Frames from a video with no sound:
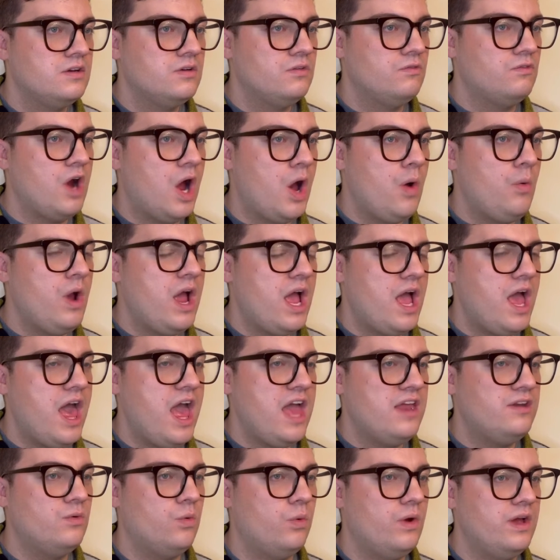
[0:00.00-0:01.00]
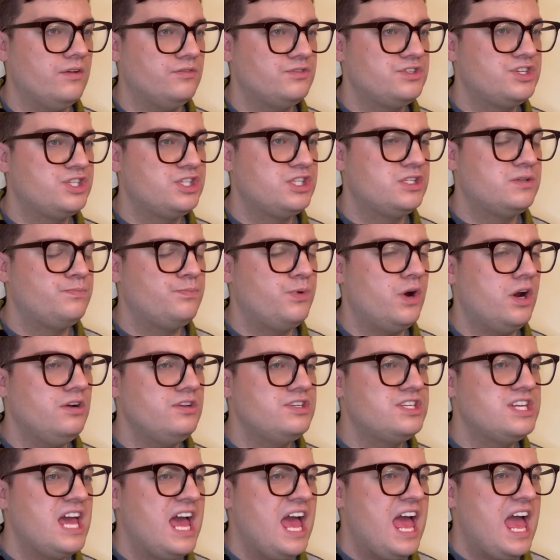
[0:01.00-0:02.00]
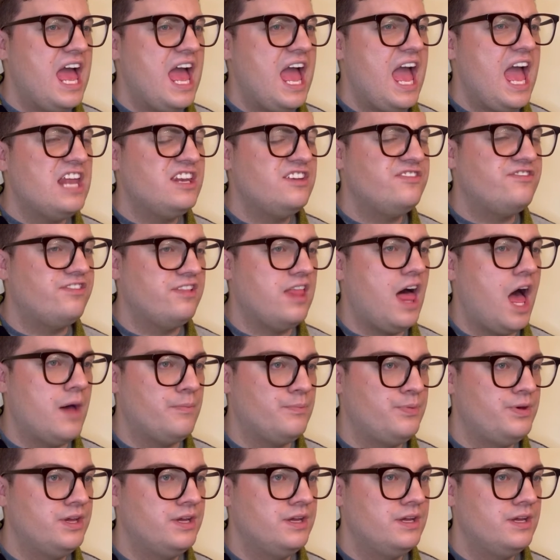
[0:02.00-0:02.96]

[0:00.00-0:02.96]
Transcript: Grow and wilt, spurt and flop.